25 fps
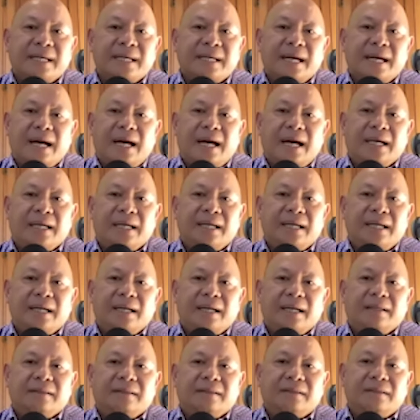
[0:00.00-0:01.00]
I I
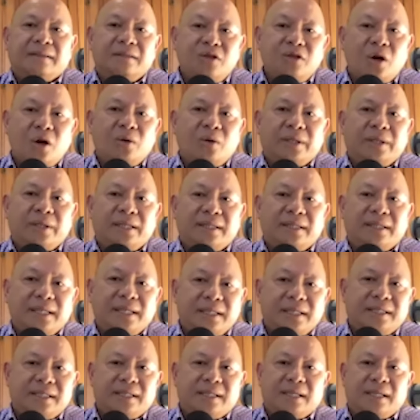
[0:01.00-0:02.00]
know that
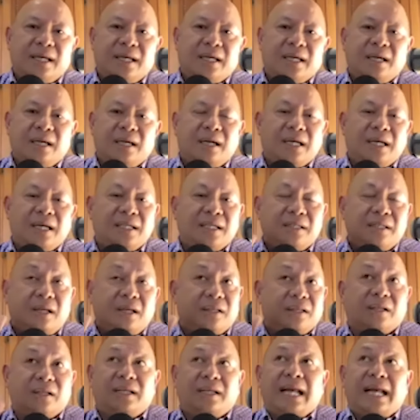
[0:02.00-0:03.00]
this here is
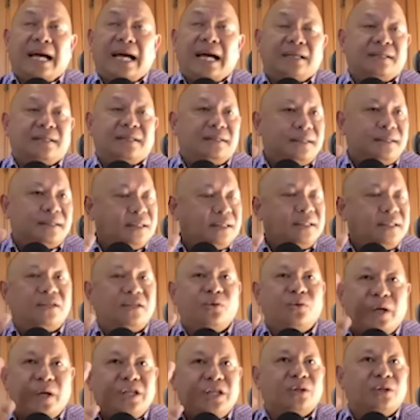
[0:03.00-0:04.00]
not going to last. This
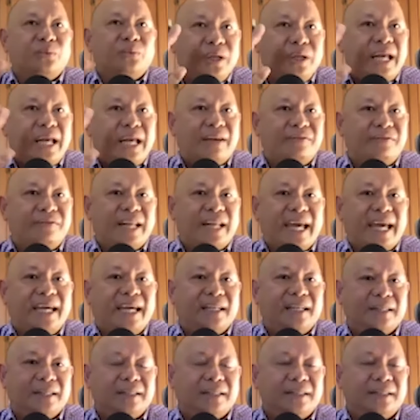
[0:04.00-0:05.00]
situation will have an
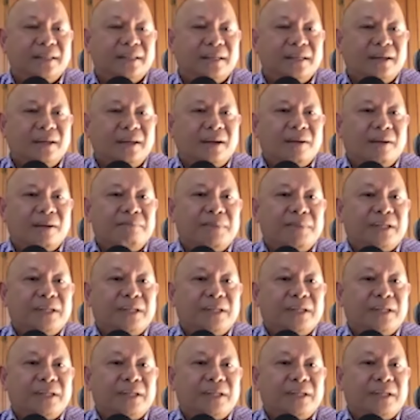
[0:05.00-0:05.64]
end. But the